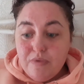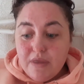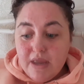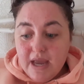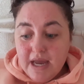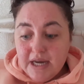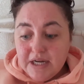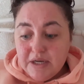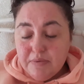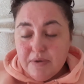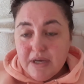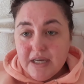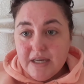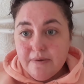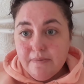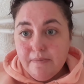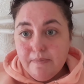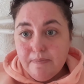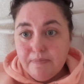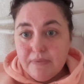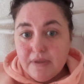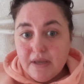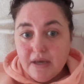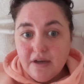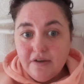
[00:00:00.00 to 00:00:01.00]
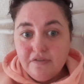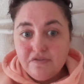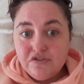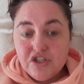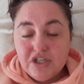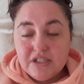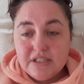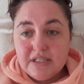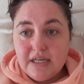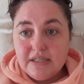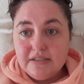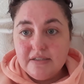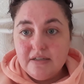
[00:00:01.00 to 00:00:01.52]
Anyway, I've
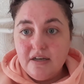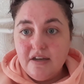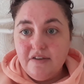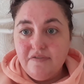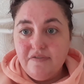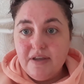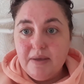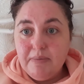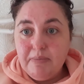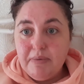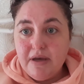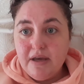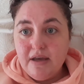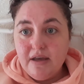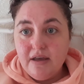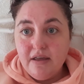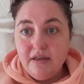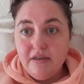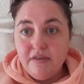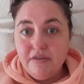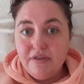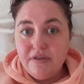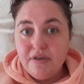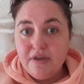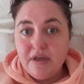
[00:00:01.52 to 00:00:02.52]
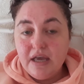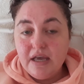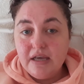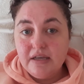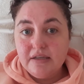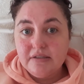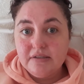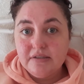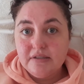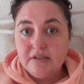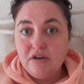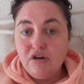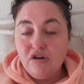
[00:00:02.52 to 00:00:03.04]
just had a lovely bath
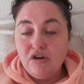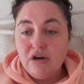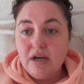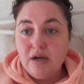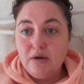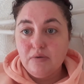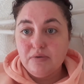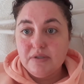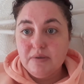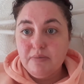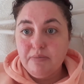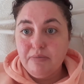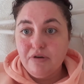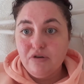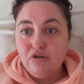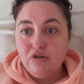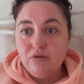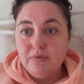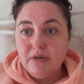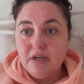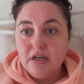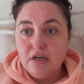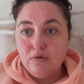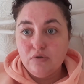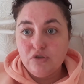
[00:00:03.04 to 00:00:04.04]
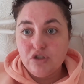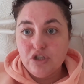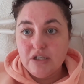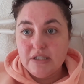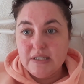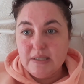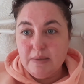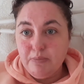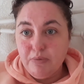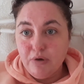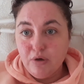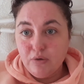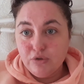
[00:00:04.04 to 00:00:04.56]
and got out and put all my lotions
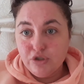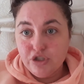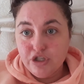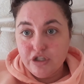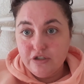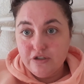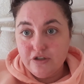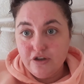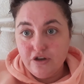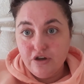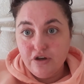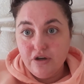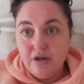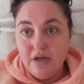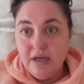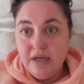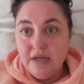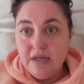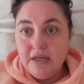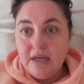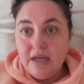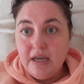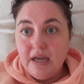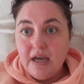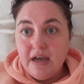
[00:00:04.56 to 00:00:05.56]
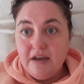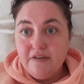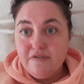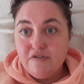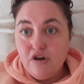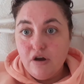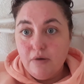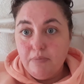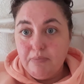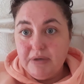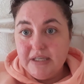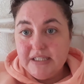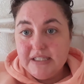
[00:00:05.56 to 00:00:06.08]
and potions on. I've
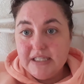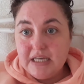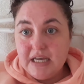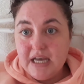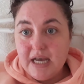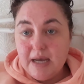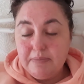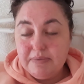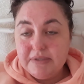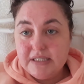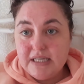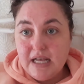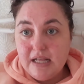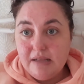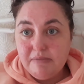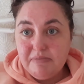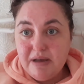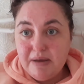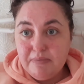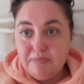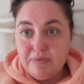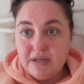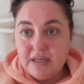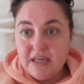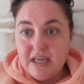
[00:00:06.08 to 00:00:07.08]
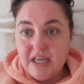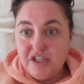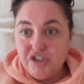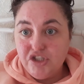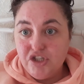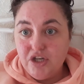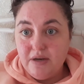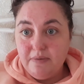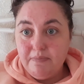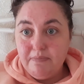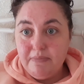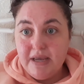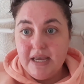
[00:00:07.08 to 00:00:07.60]
got a Beta Cap scalp
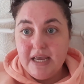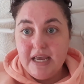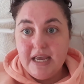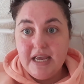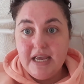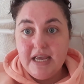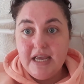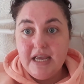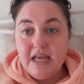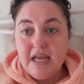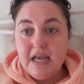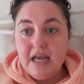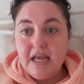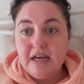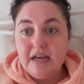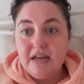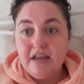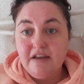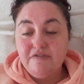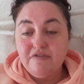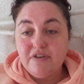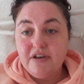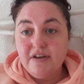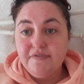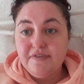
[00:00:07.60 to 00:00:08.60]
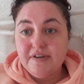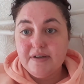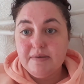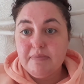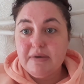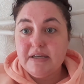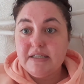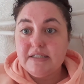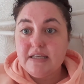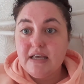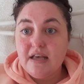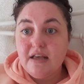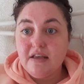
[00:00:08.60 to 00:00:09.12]
application in my hair, and I've covered
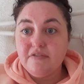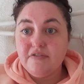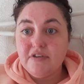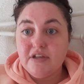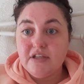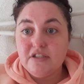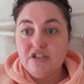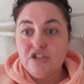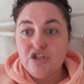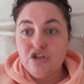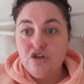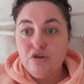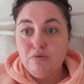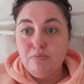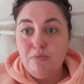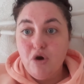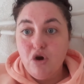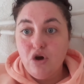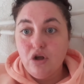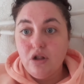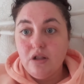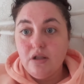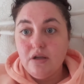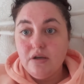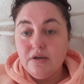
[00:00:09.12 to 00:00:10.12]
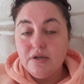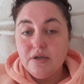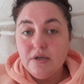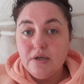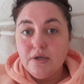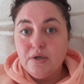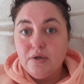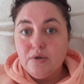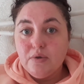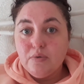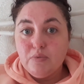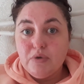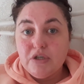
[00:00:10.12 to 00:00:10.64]
myself in Dermall,
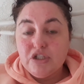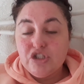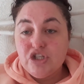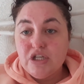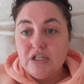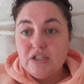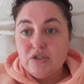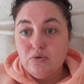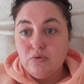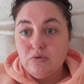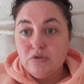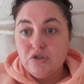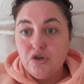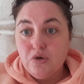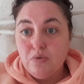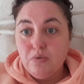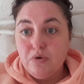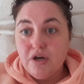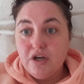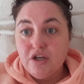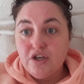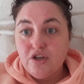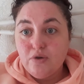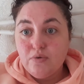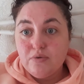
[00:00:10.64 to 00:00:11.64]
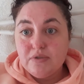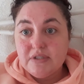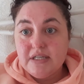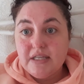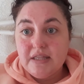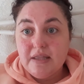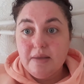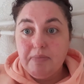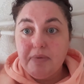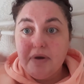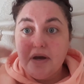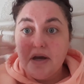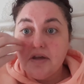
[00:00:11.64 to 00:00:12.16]
which is also what I used in
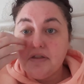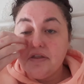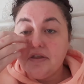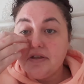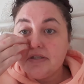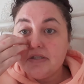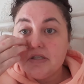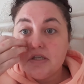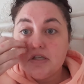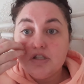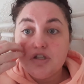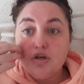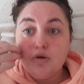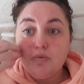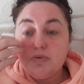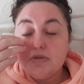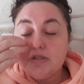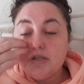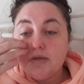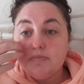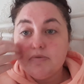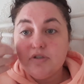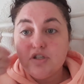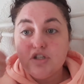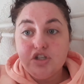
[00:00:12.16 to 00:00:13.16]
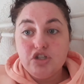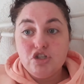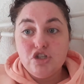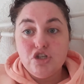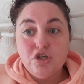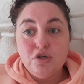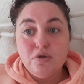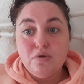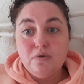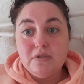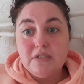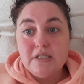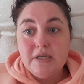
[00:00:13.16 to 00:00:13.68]
the bath as a soap
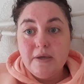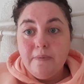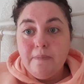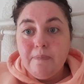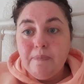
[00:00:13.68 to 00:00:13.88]
substitute.